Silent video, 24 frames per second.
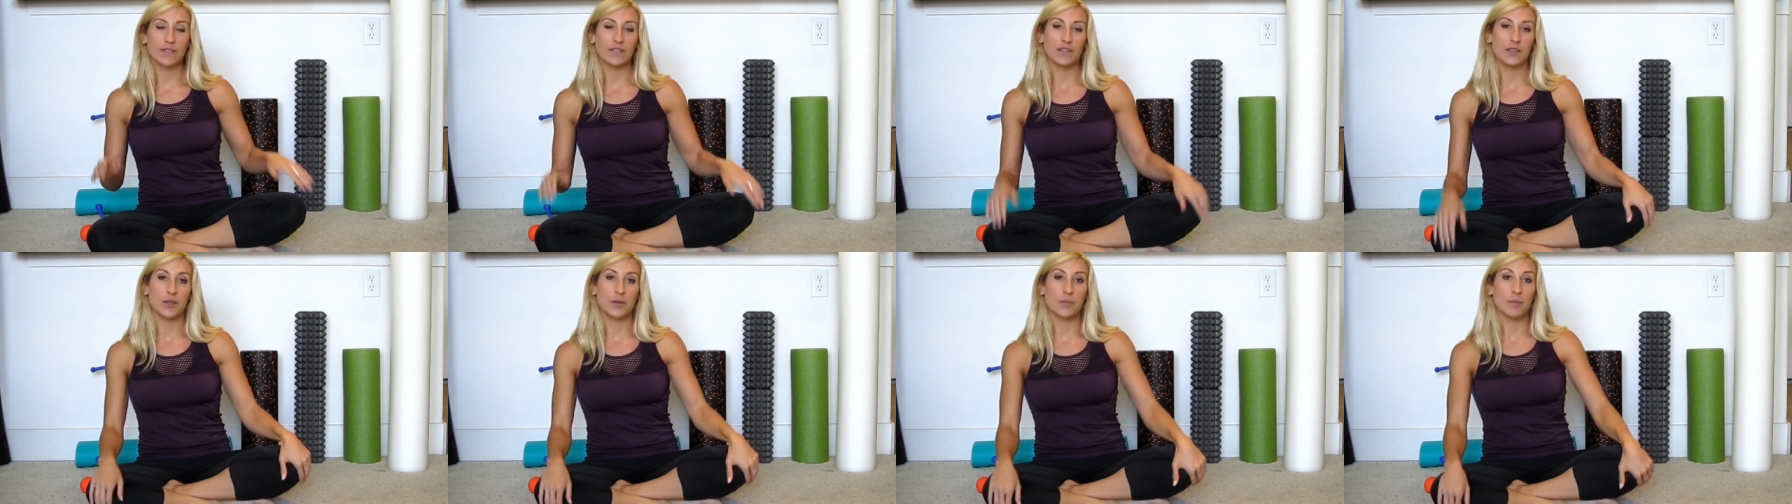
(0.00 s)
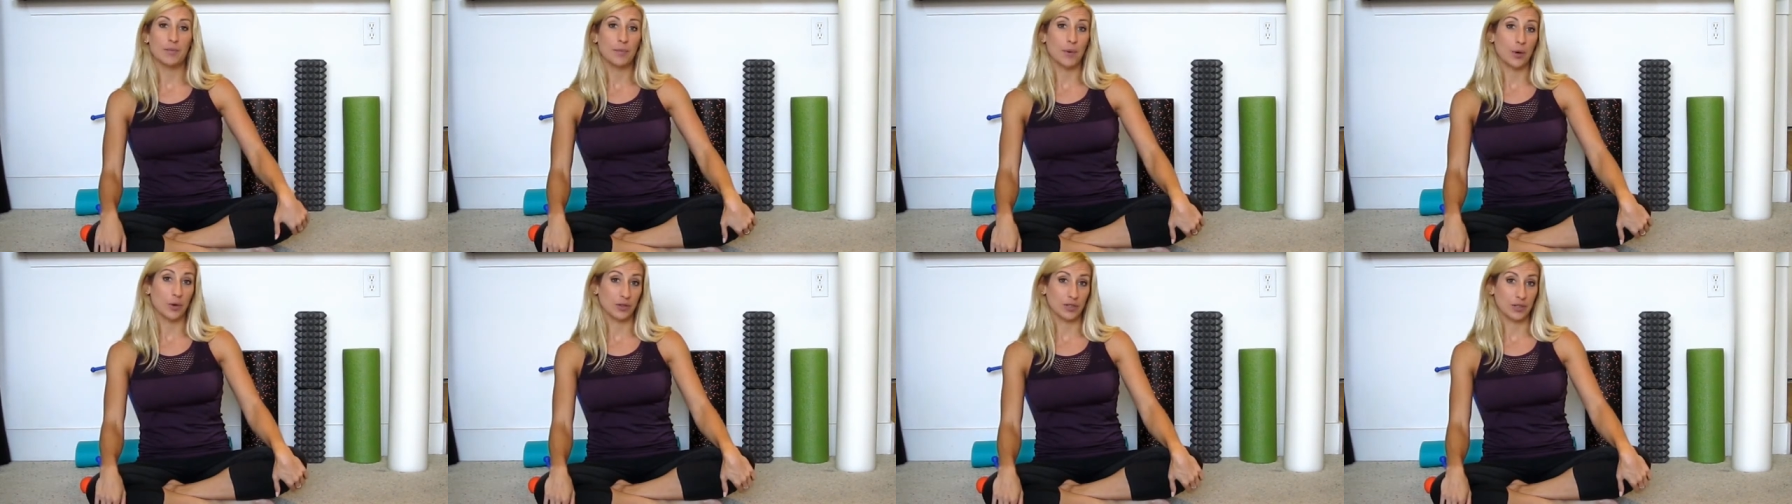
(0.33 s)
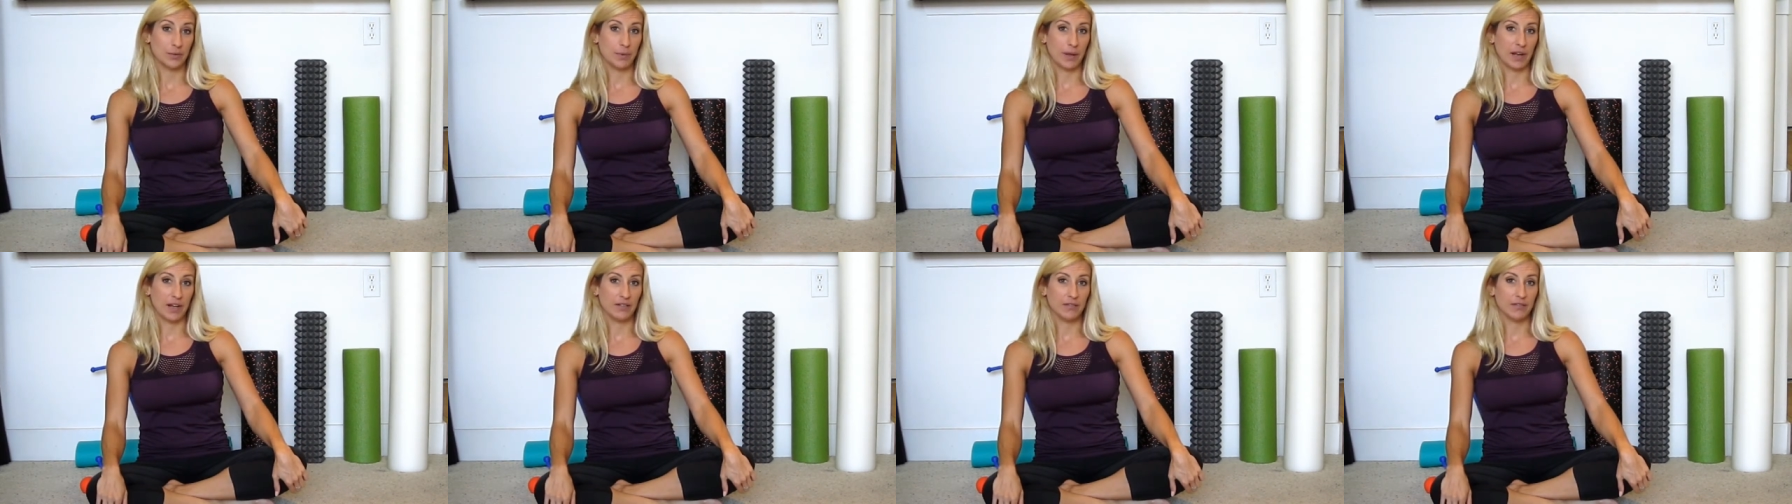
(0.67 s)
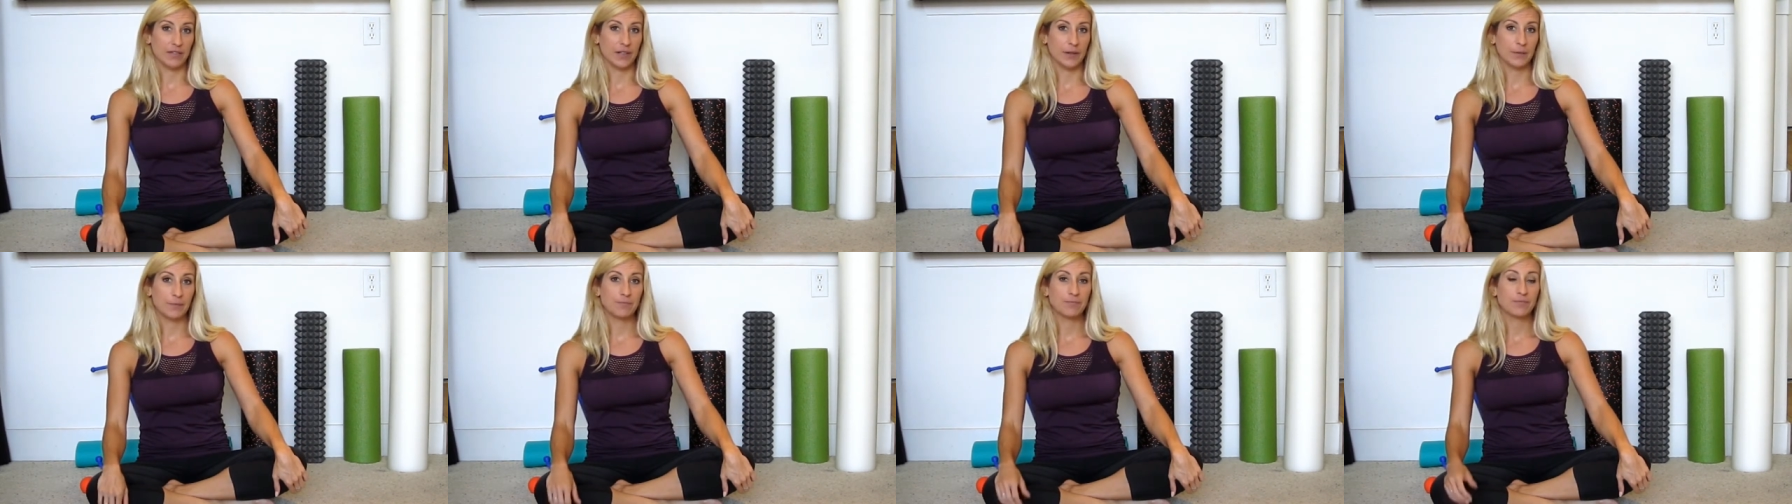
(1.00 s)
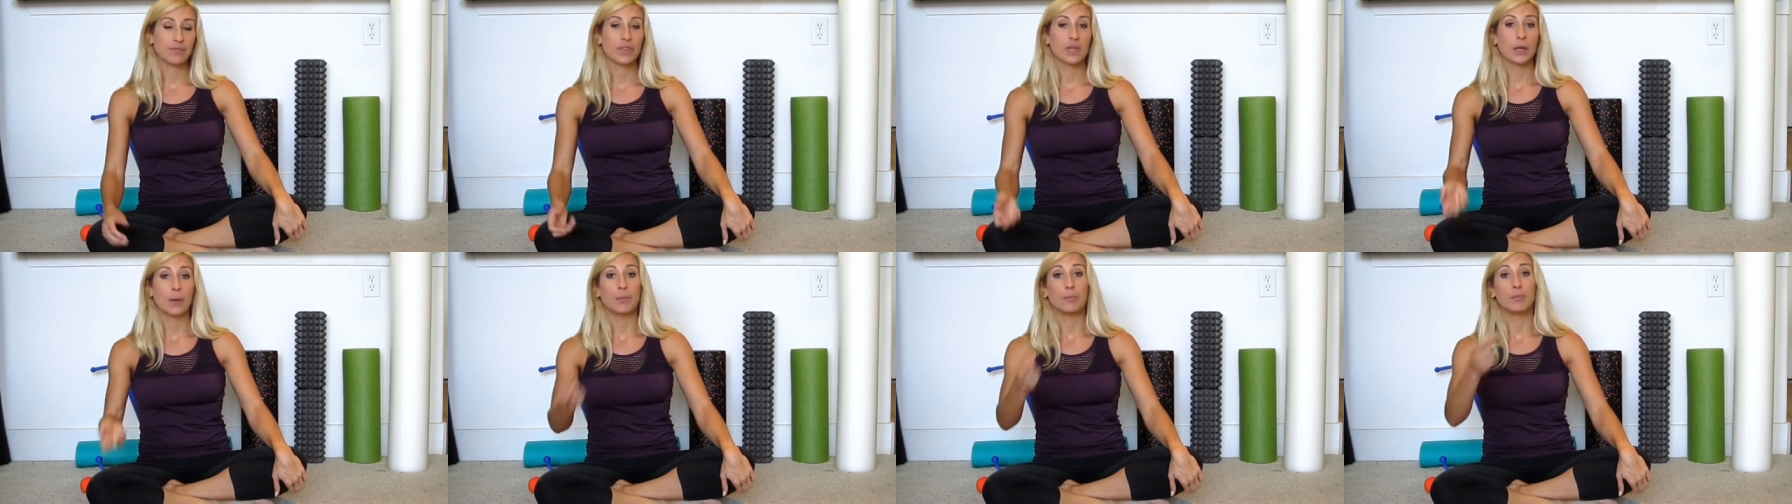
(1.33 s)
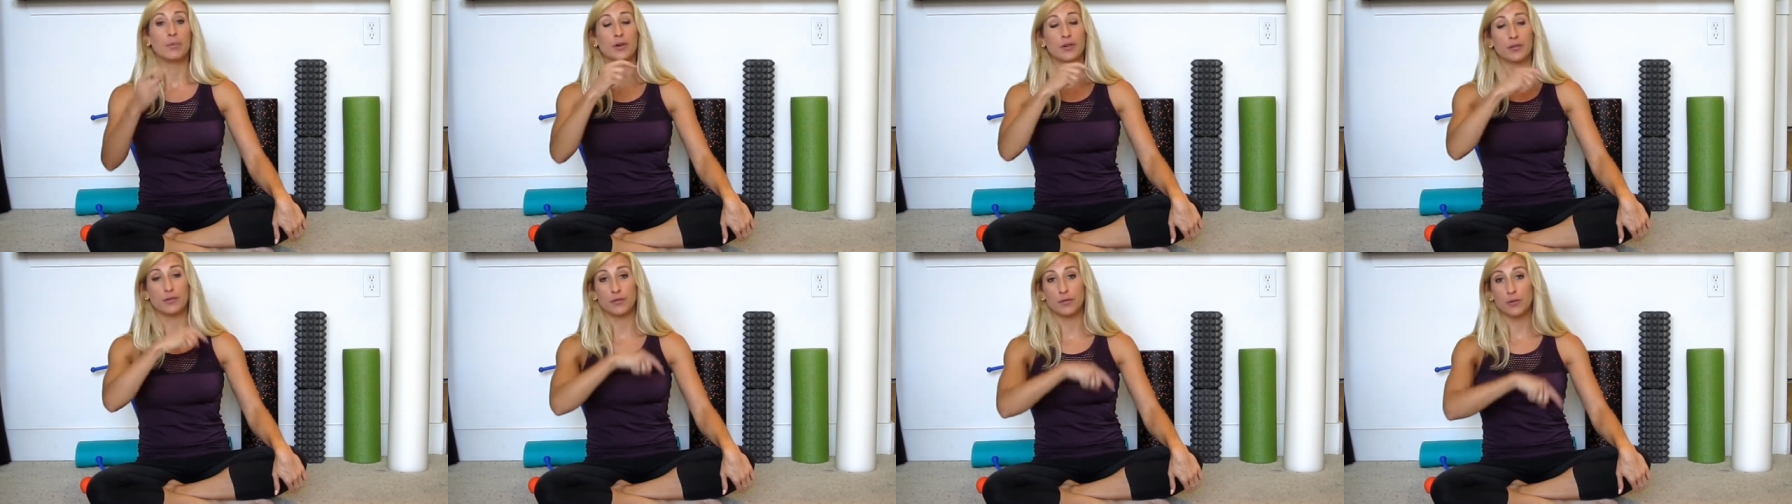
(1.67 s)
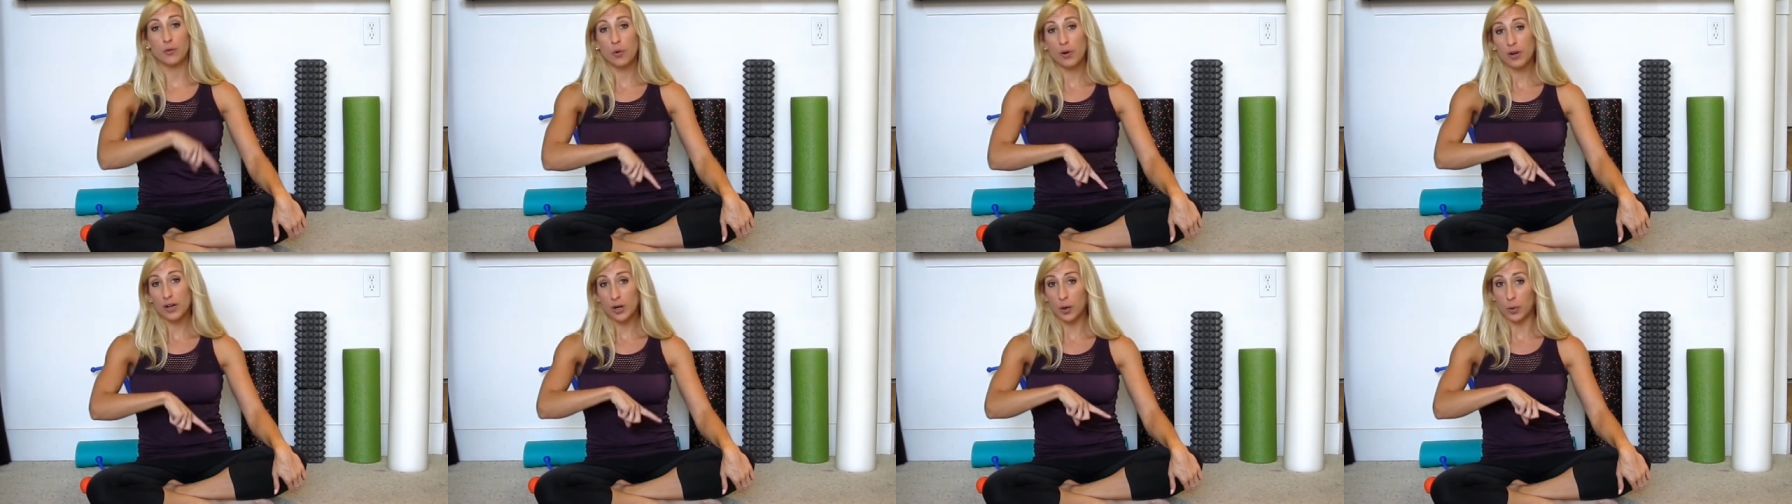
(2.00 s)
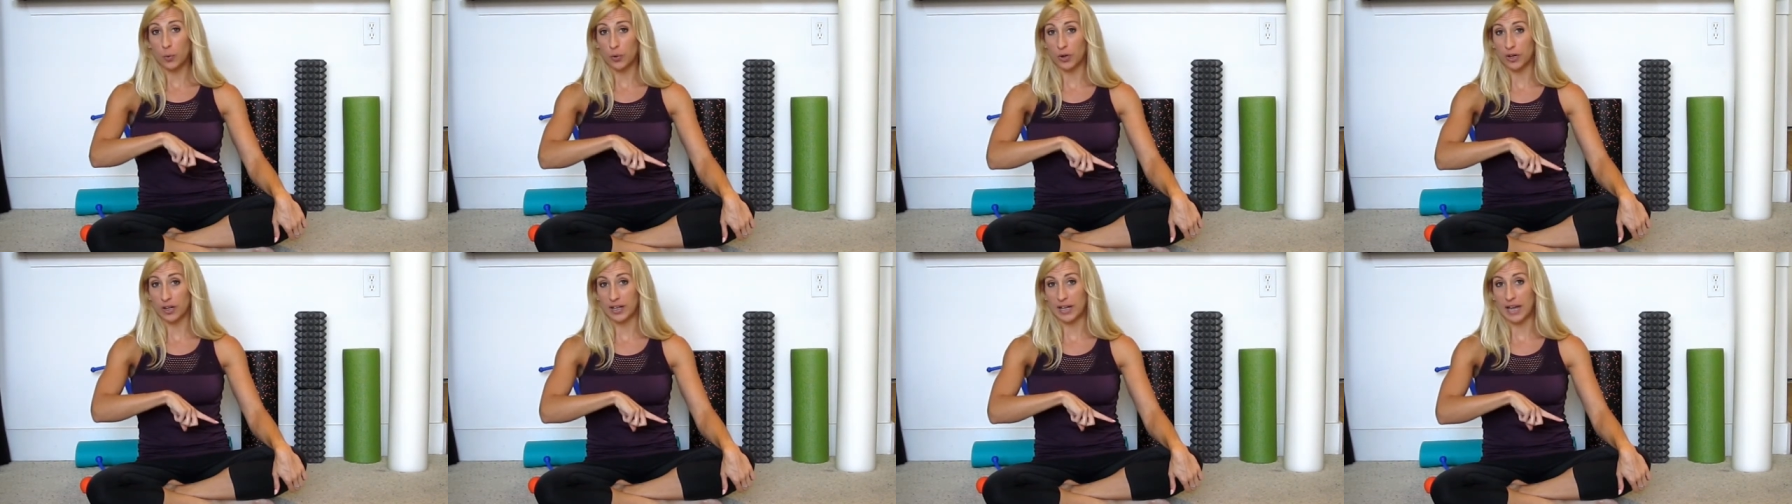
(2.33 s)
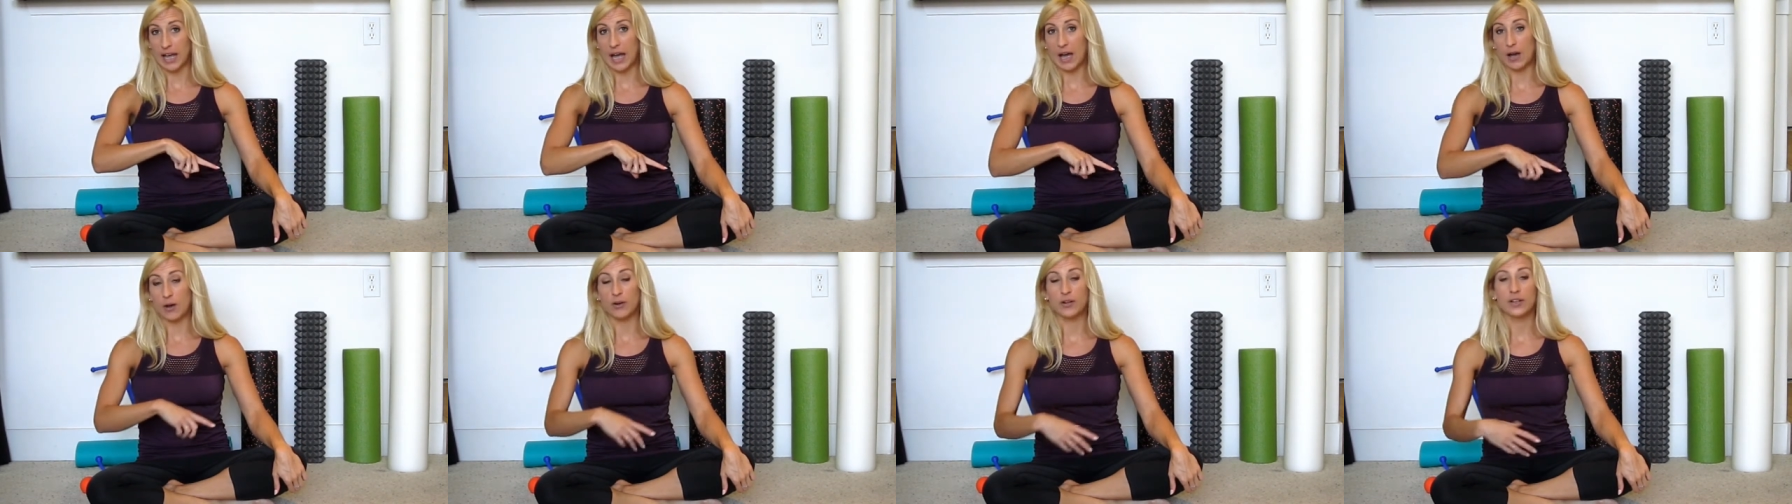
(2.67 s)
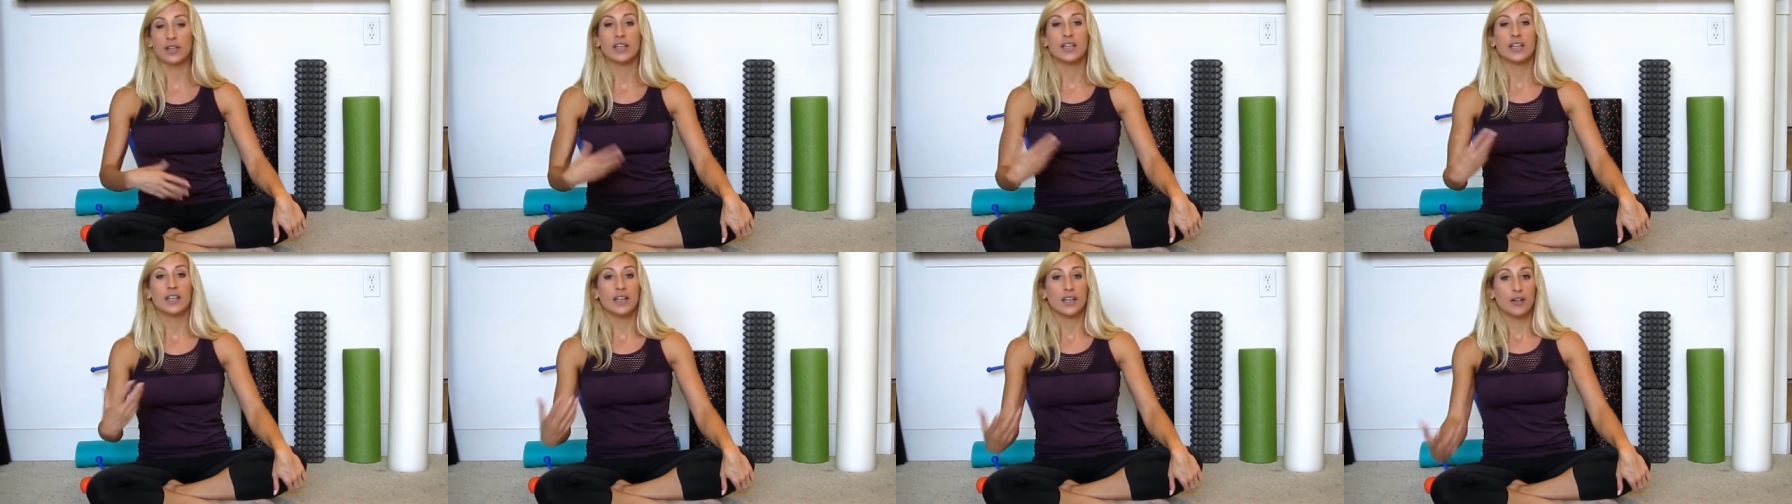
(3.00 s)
give you the most benefit. Before a workout,